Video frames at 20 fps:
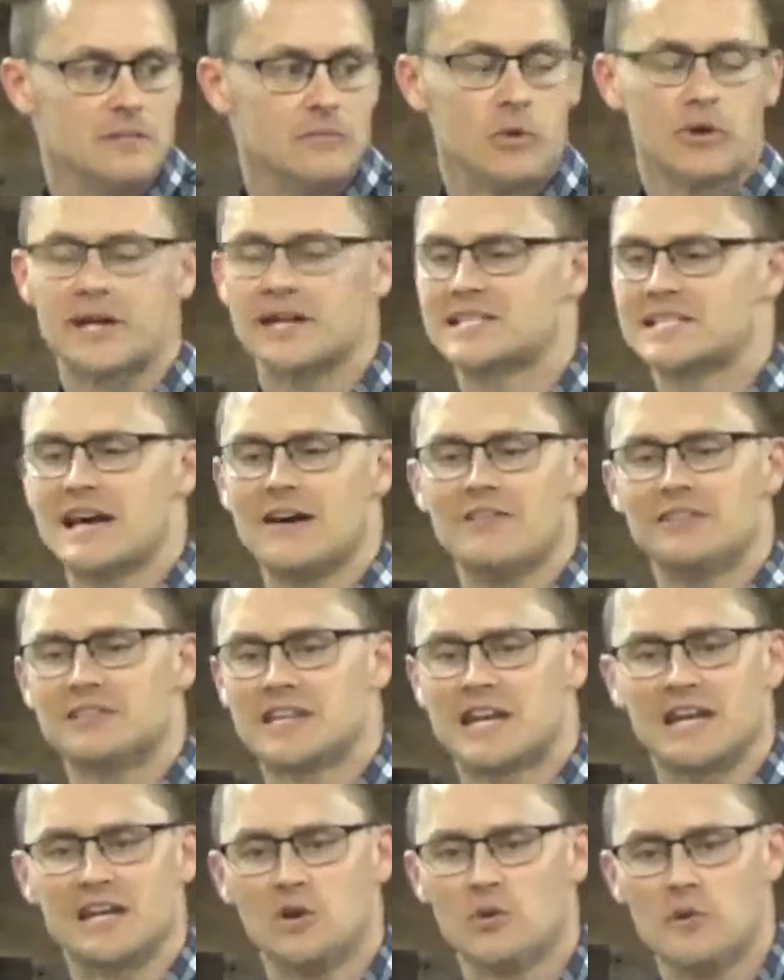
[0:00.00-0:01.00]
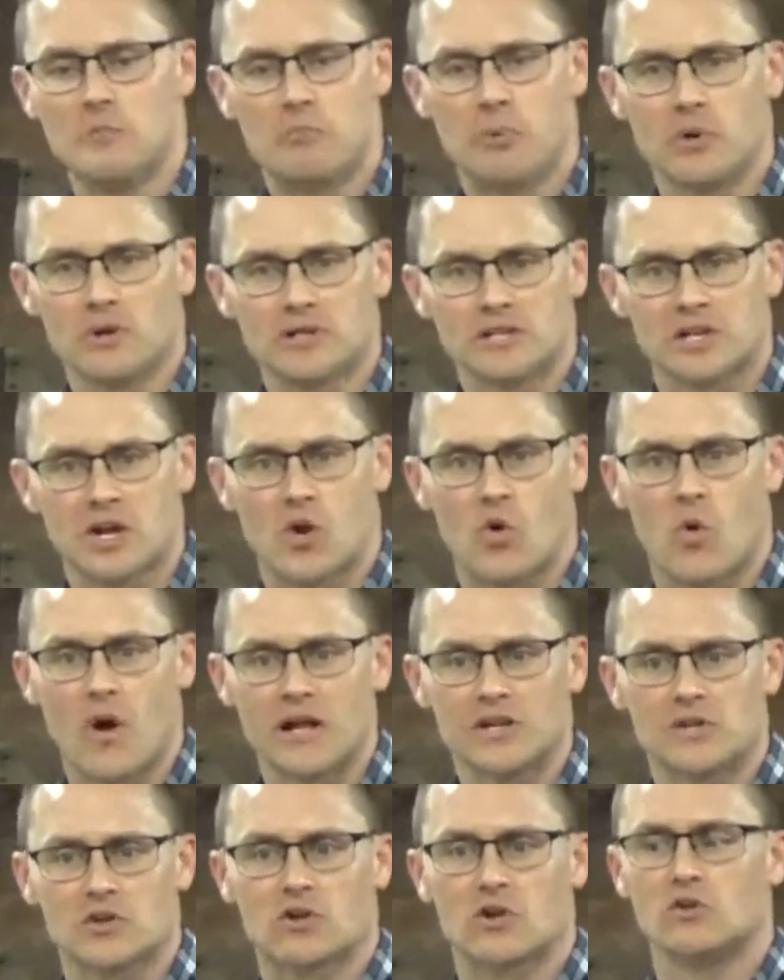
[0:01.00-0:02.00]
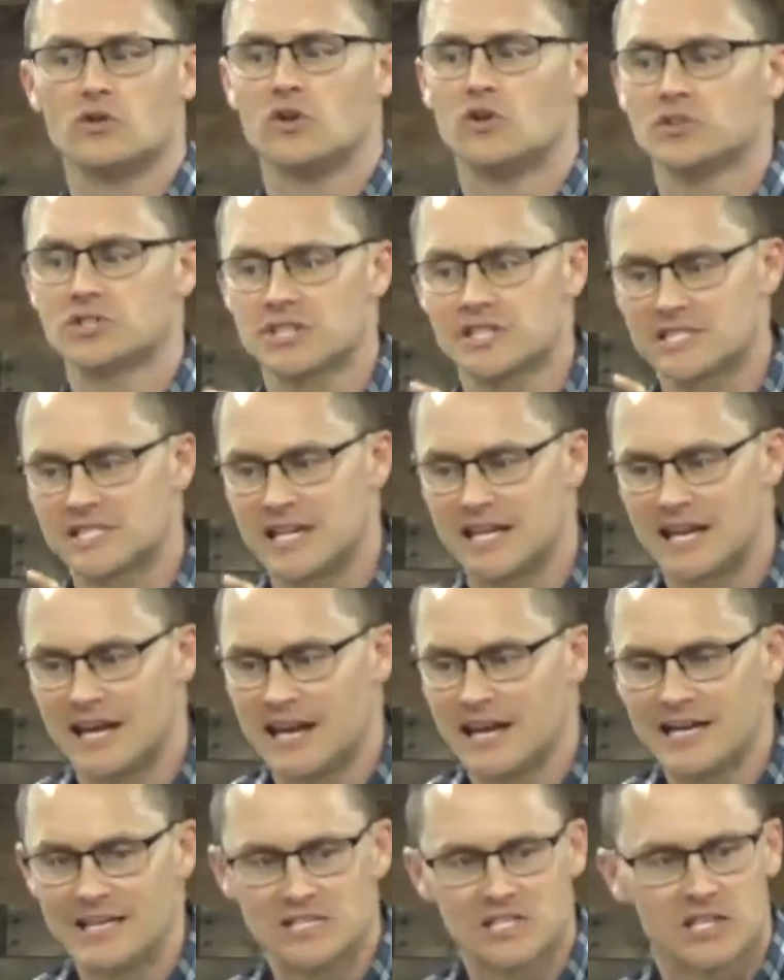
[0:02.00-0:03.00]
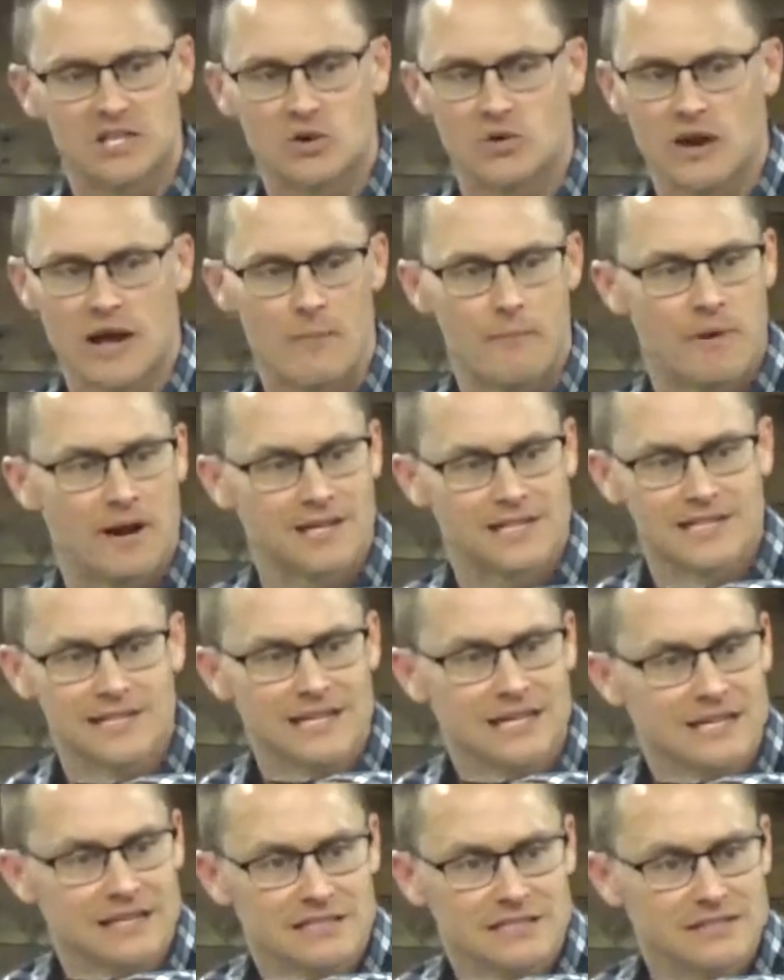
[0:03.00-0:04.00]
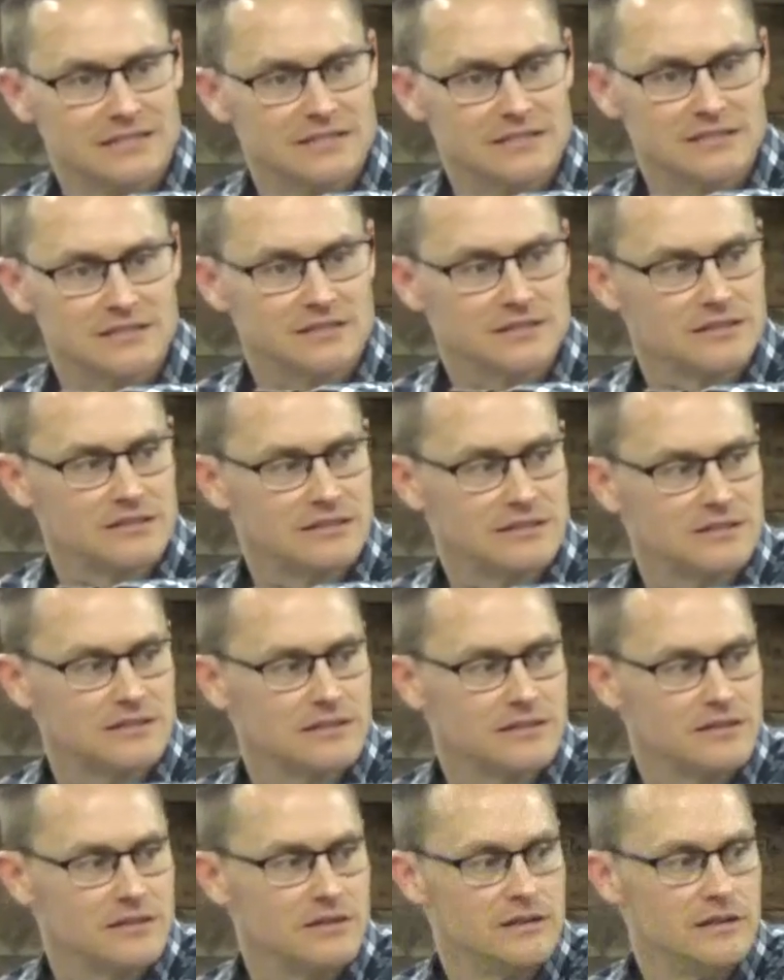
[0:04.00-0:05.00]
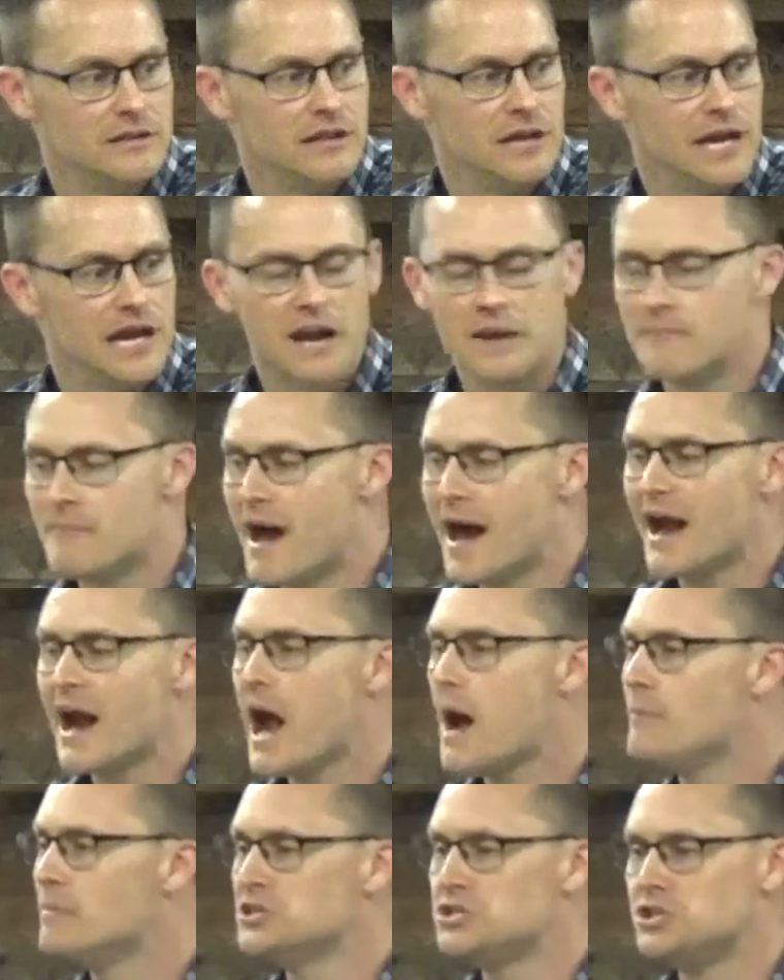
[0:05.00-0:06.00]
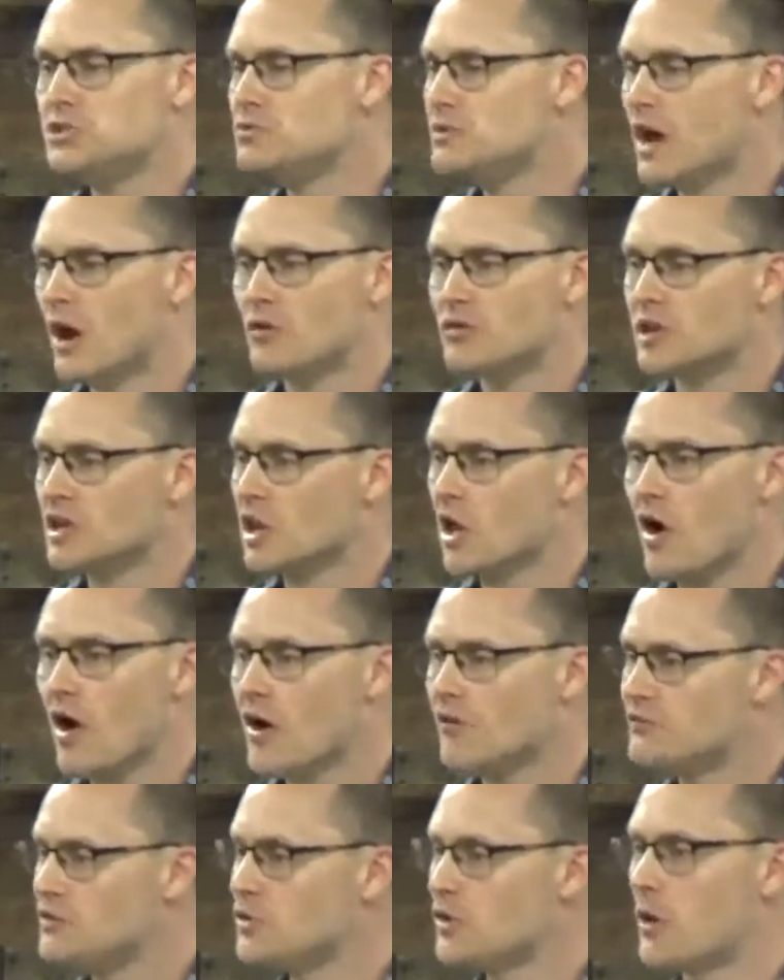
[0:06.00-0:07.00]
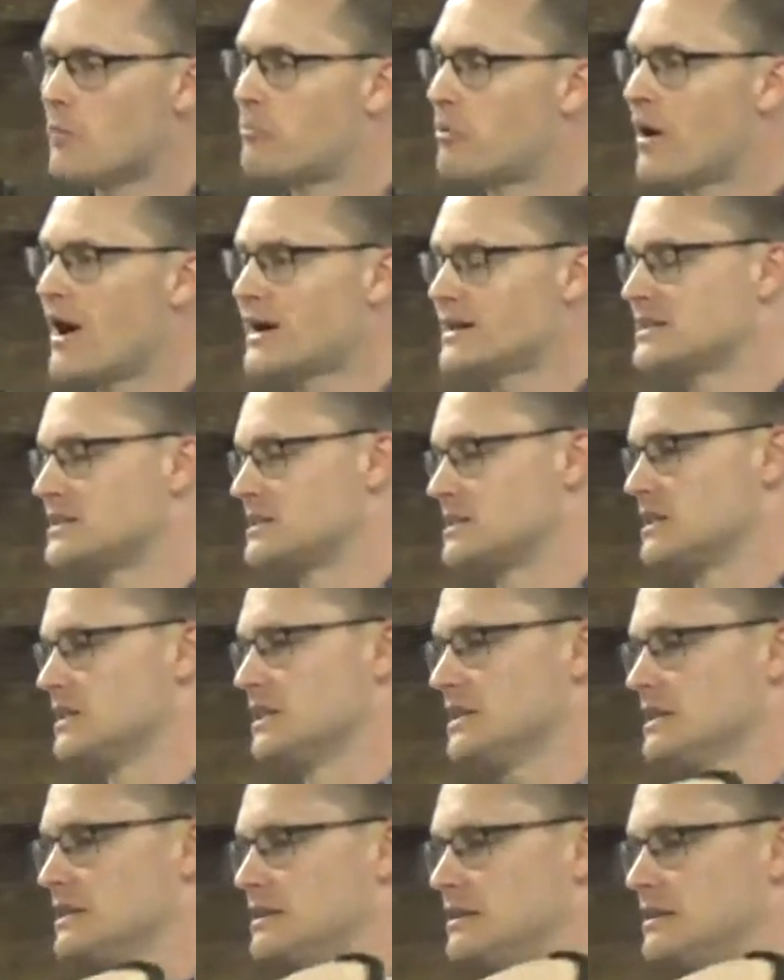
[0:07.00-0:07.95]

Porque sabes que no importa cuánto conozcas de la ley si no la practicas. It doesn't matter how much you know the law if you don't practice it.